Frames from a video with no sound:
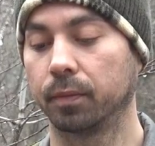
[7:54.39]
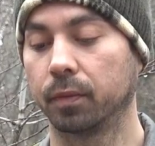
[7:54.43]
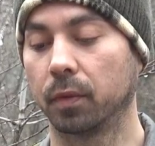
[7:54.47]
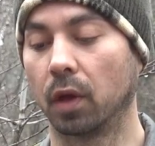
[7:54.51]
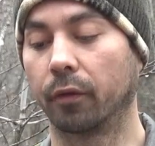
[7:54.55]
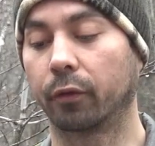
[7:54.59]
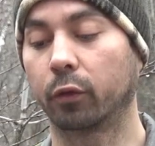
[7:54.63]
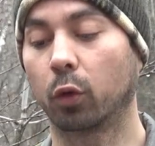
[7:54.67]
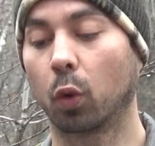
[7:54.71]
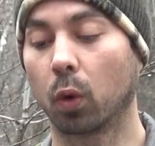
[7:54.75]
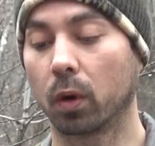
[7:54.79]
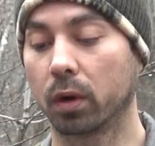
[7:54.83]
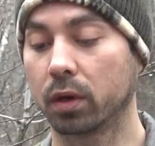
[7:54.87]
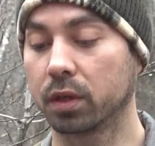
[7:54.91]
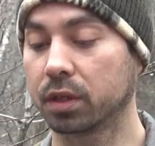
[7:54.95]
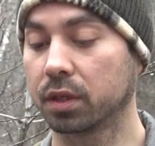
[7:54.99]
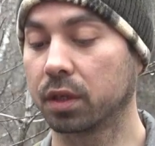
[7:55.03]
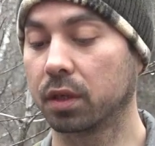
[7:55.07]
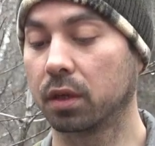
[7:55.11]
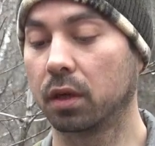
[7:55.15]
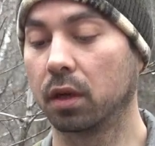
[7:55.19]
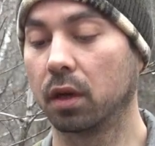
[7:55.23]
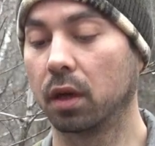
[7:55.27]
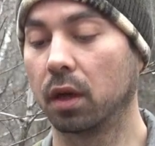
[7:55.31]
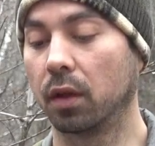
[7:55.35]
Of course,
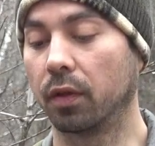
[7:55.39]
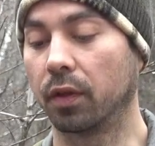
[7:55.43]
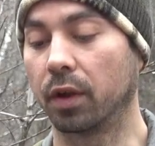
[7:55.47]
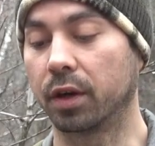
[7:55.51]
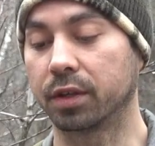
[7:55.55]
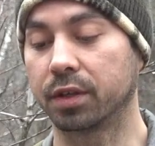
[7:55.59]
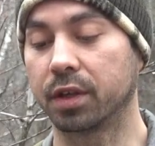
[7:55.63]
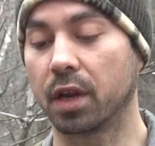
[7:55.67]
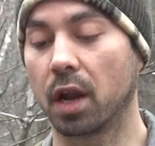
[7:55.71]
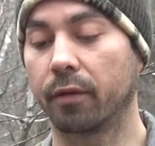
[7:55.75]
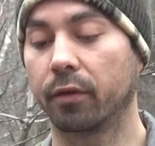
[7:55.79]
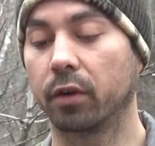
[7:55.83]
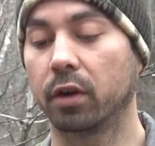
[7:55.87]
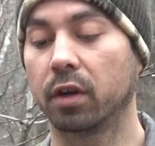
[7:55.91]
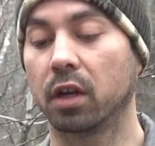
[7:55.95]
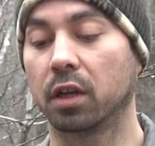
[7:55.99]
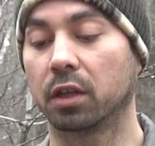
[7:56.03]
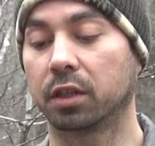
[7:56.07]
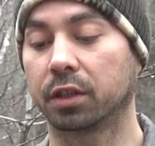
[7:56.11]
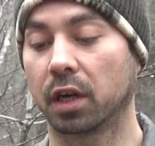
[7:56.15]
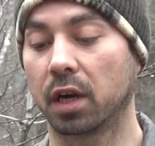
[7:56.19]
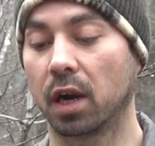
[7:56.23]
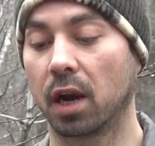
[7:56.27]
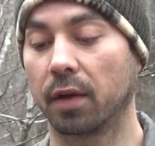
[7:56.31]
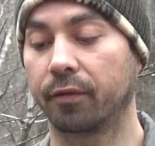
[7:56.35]
there's never any
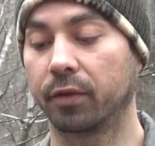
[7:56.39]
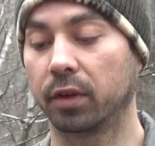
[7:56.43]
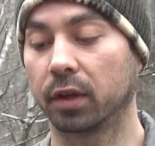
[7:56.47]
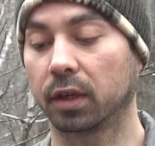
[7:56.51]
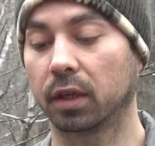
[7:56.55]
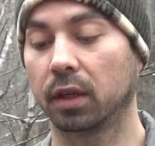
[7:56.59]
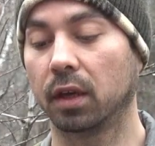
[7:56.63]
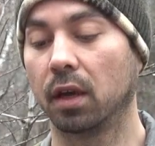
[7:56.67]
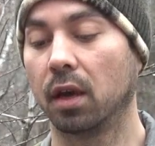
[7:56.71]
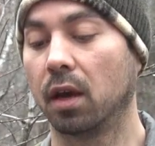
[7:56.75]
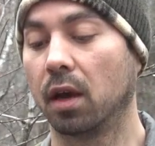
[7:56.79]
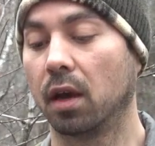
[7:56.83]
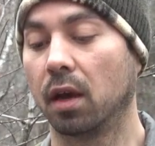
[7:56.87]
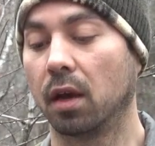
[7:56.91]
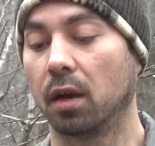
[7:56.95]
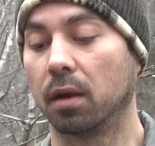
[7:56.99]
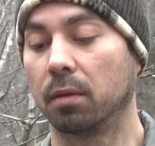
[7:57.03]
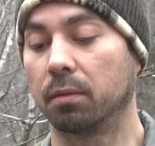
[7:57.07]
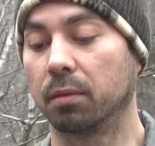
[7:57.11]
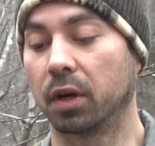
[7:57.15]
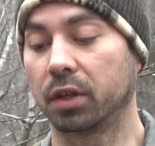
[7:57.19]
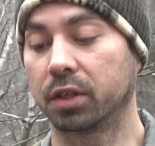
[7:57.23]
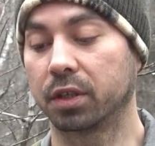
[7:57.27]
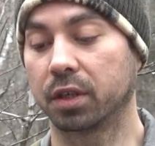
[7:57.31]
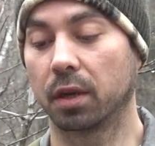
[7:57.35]
traffic
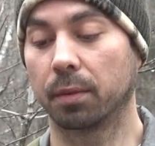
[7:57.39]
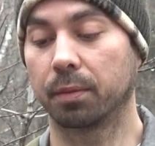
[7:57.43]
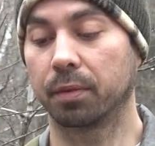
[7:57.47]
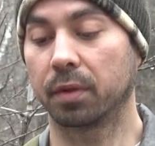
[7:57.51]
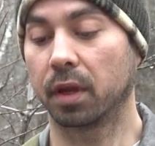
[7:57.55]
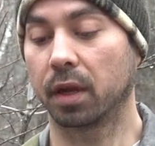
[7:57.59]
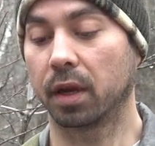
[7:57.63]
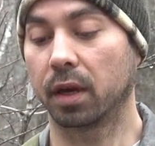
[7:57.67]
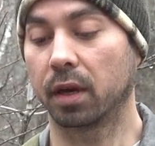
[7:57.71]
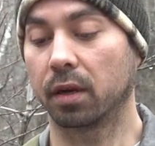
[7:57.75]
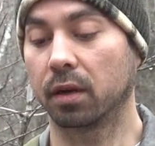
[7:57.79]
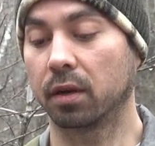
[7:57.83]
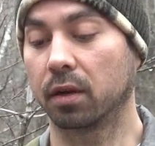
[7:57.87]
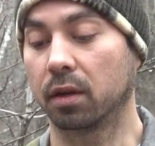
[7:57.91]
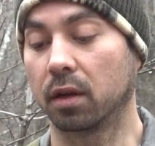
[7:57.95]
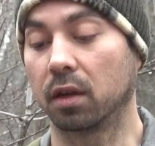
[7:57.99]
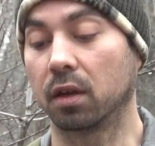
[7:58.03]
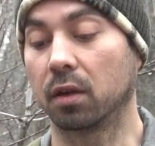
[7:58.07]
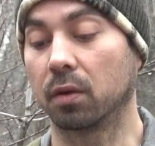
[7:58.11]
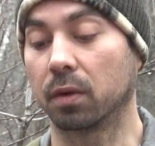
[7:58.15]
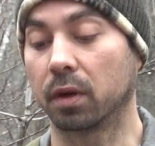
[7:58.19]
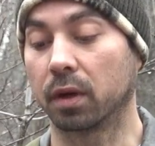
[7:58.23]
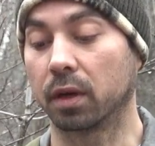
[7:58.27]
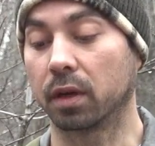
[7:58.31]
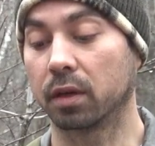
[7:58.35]
much up there
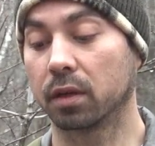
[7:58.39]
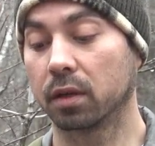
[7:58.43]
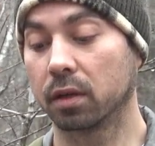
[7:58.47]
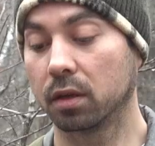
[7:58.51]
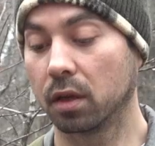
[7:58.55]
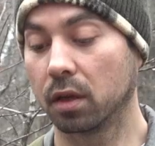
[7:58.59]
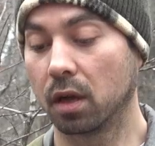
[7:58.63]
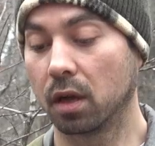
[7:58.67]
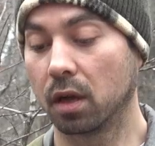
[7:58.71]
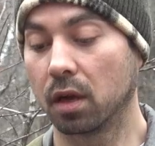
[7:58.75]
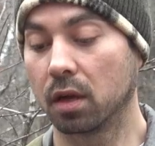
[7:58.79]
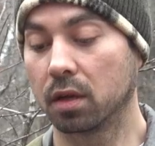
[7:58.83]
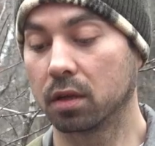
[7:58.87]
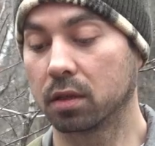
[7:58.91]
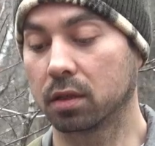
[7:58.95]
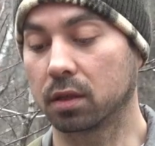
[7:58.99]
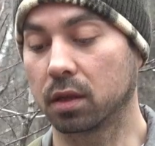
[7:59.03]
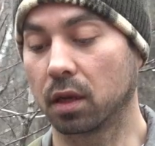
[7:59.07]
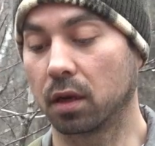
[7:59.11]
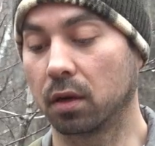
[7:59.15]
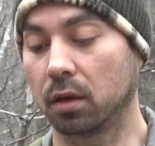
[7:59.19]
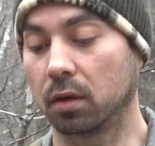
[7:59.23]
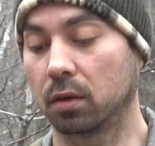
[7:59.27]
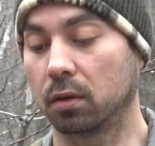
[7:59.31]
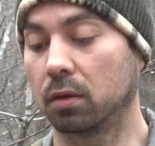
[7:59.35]
anyway,
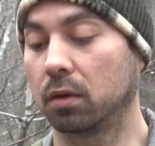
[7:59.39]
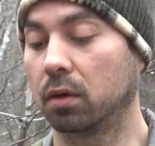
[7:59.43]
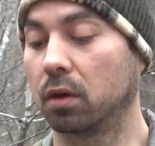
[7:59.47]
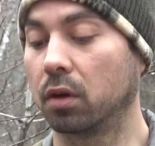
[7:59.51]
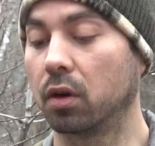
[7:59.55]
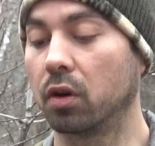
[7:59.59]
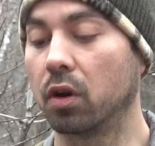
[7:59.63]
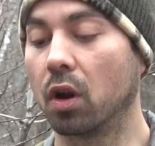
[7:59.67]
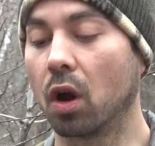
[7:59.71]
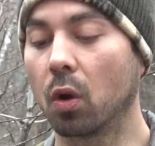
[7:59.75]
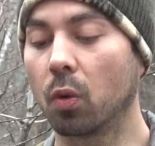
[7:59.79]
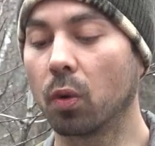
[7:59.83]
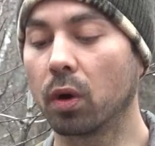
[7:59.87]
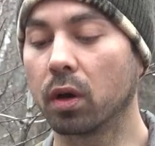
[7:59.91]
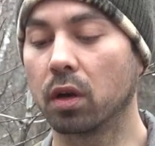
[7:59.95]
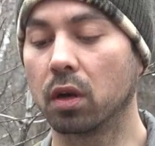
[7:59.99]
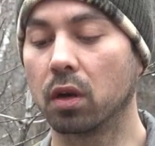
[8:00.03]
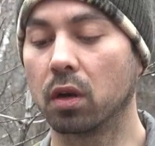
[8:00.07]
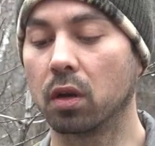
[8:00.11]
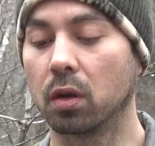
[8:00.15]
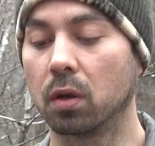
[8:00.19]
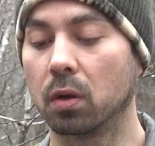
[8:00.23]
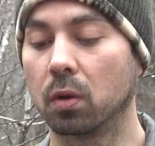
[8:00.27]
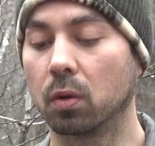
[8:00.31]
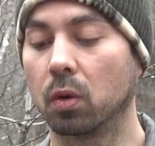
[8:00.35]
so no one
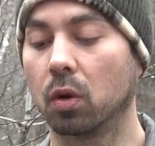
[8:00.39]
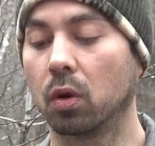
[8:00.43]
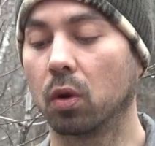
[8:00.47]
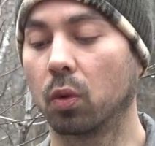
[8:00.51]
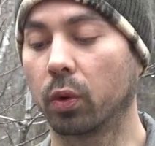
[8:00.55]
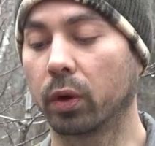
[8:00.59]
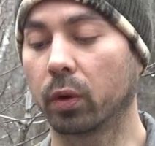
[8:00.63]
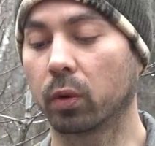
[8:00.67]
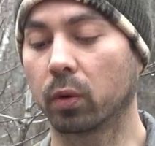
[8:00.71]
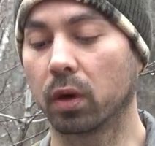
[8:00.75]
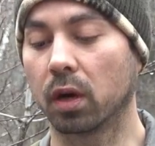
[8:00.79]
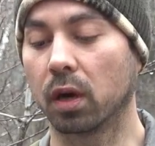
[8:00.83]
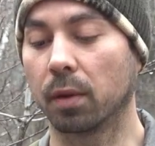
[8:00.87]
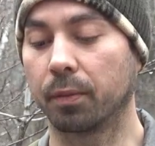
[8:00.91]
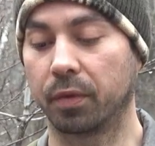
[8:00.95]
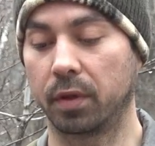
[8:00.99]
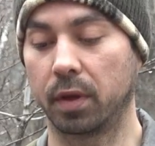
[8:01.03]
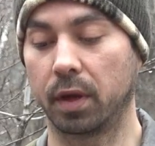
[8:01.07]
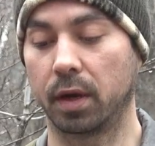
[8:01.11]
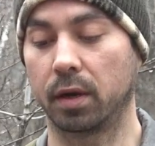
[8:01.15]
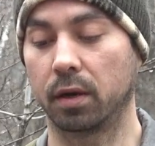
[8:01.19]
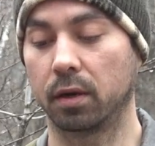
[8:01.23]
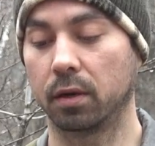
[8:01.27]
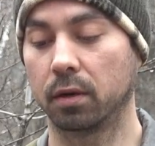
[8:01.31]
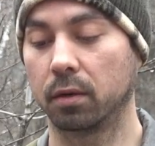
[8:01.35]
knew we were up
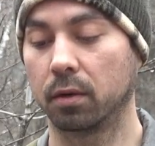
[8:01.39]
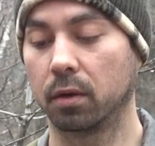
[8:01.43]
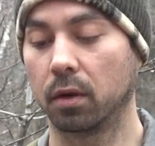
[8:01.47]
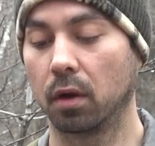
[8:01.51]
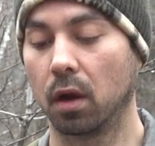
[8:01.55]
there.